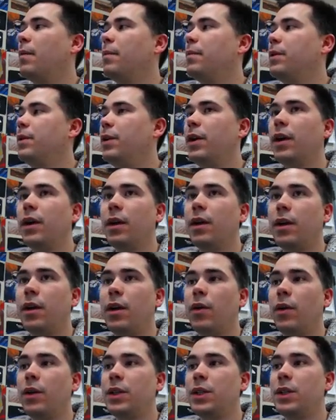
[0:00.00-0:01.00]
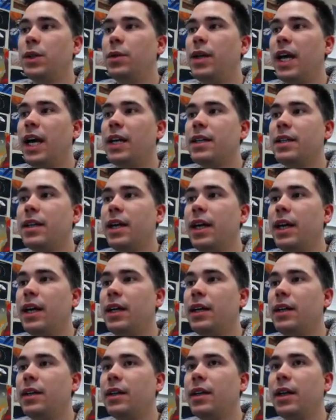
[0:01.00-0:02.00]
You're going to get
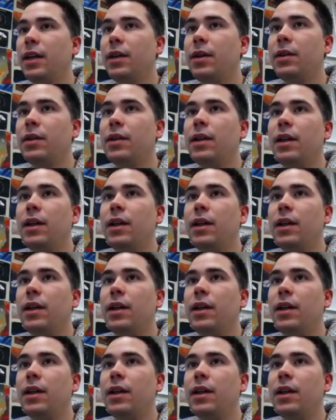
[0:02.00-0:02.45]
a little